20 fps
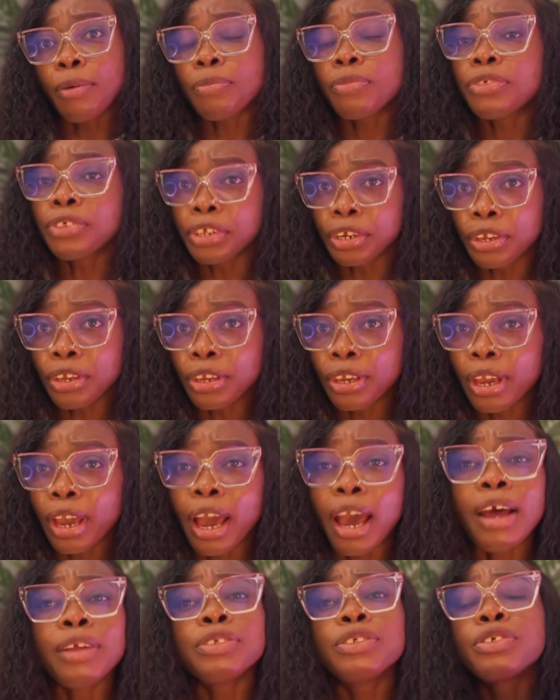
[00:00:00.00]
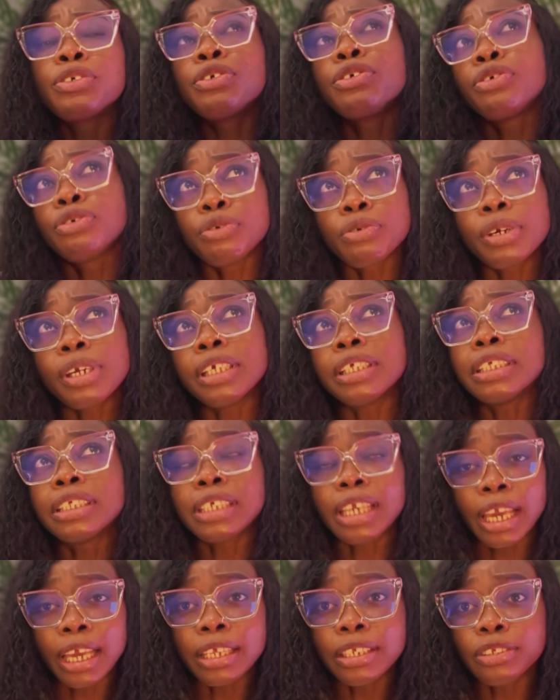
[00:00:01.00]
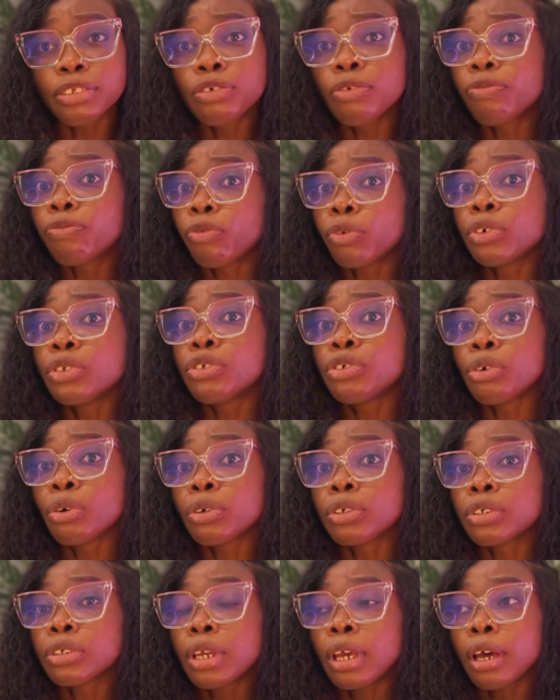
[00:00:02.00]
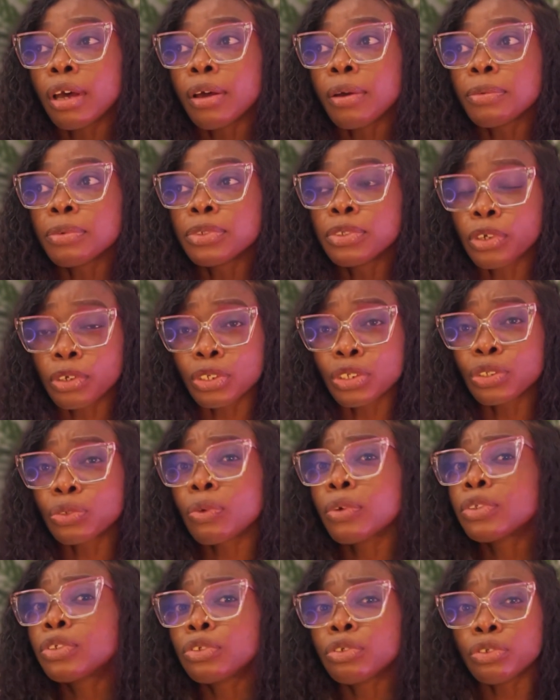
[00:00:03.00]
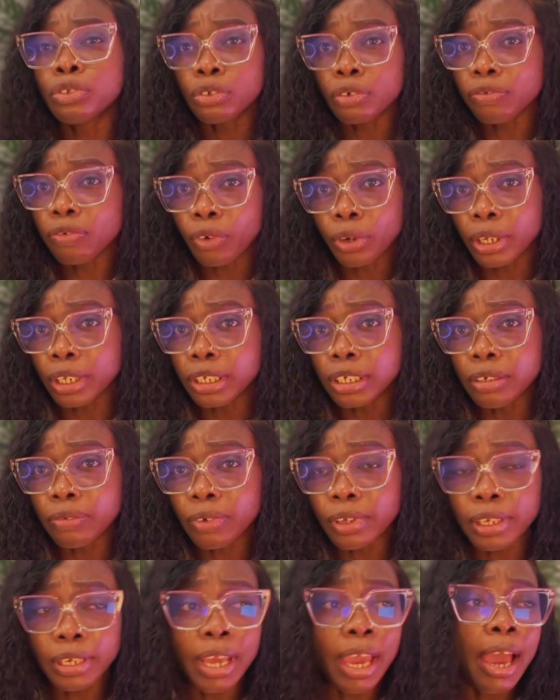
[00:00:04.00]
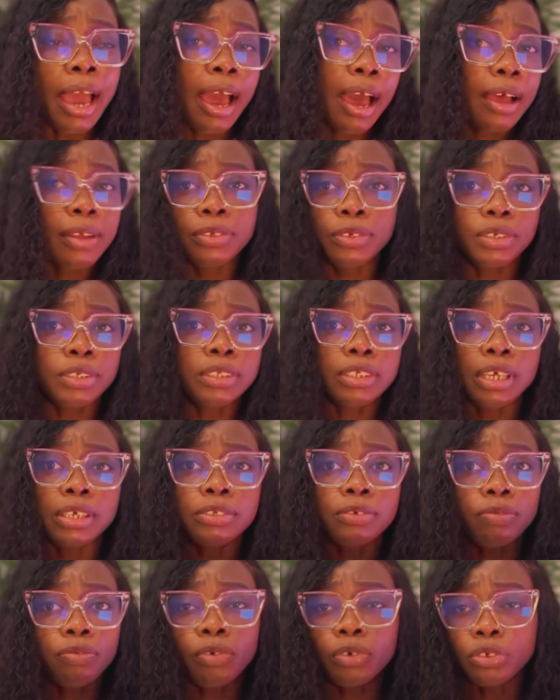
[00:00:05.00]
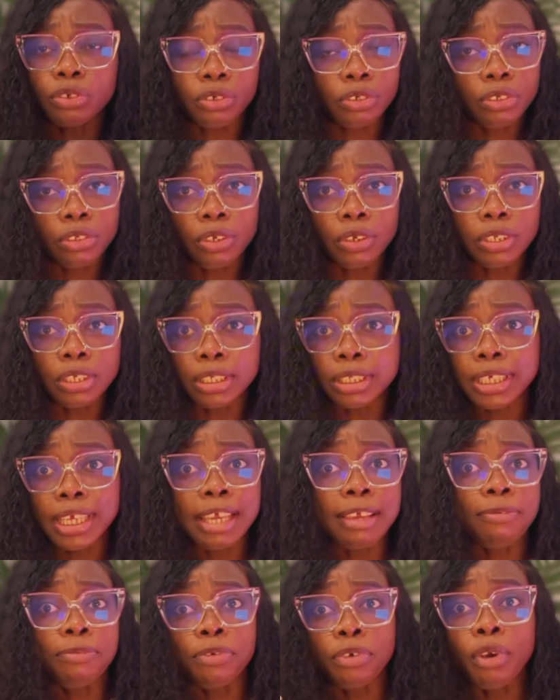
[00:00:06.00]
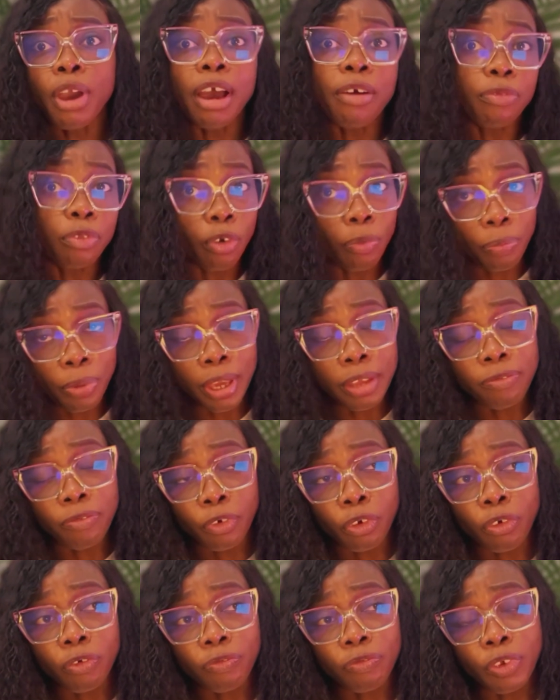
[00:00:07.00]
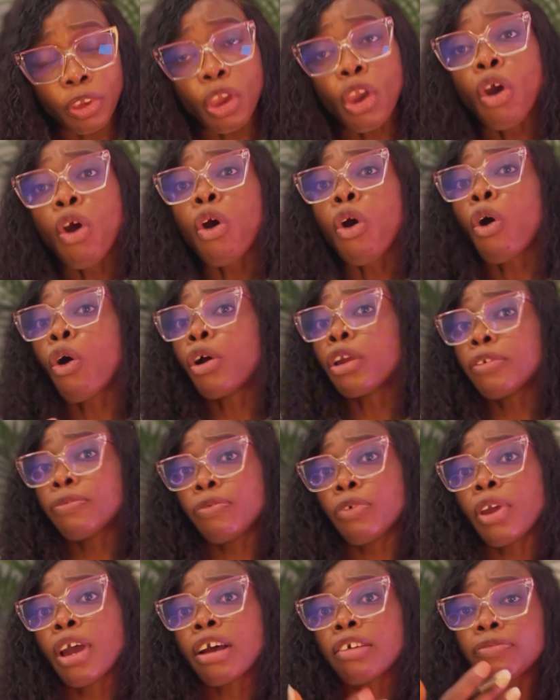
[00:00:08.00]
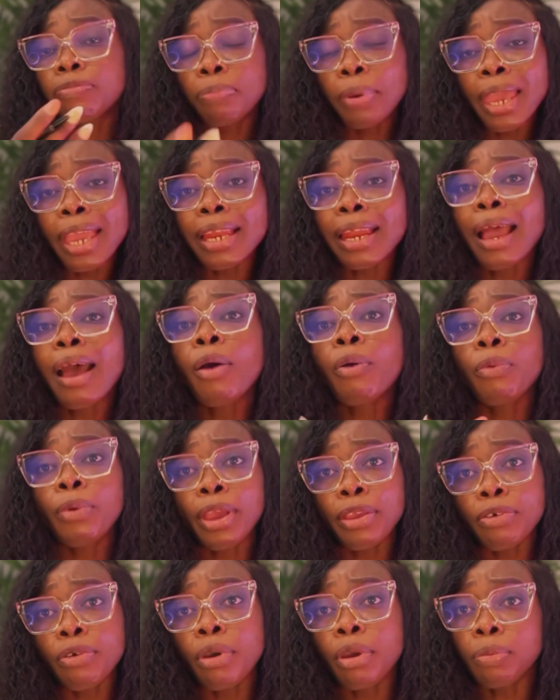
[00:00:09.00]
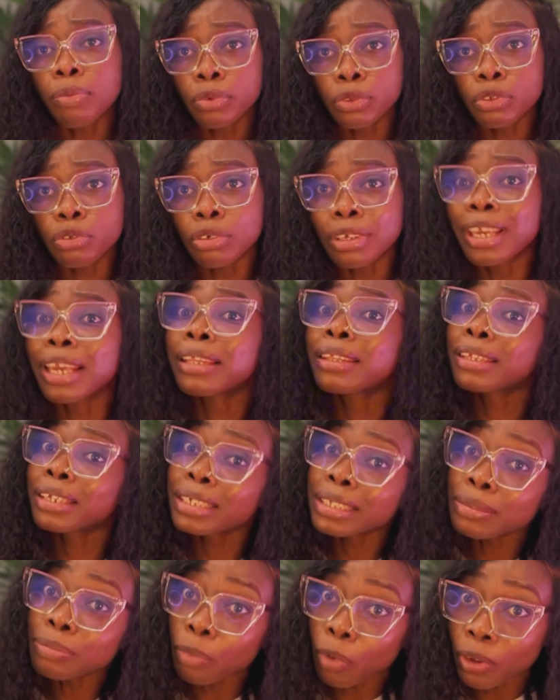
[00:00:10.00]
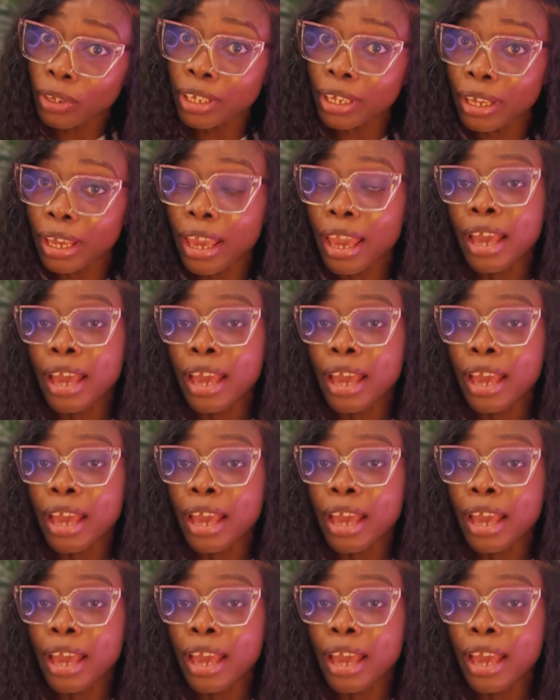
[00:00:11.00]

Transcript: 3, how do you intend to fund your studies? What do you do for a living? How do you intend to fund your studies? If you have not paid for your fee, or if you have paid, how were you able to get this money